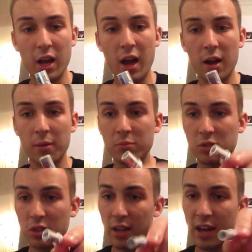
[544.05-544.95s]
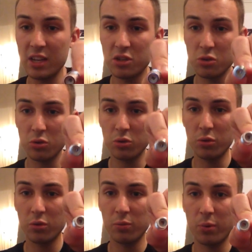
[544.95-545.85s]
So that is your
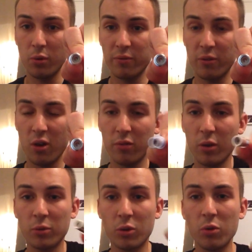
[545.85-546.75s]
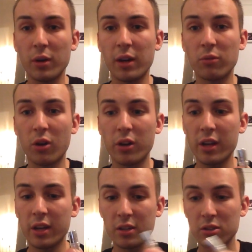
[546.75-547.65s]
0.5 ohm coil head right
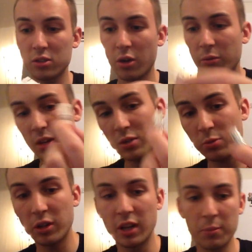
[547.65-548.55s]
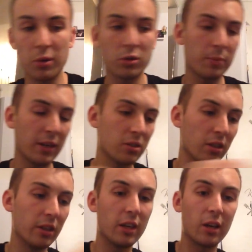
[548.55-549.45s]
there. So that's what you get in a box
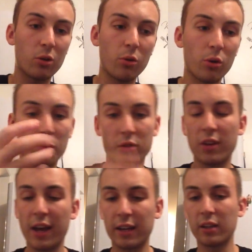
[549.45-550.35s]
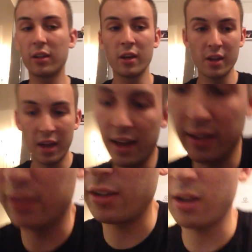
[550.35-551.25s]
basically. You get a coil, the tank,
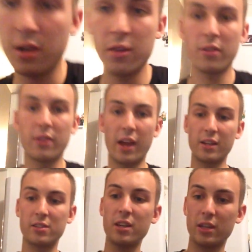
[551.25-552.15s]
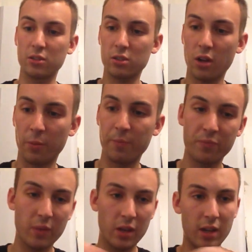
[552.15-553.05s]
and that is it. So
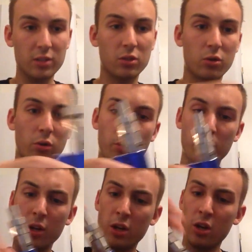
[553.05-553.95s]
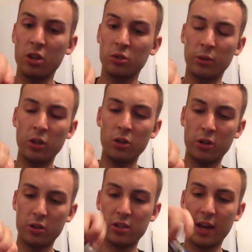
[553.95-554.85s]
that's the coil. So we're going to
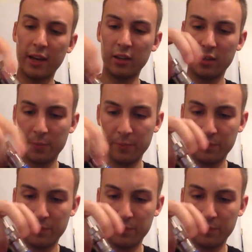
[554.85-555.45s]
look at the tank.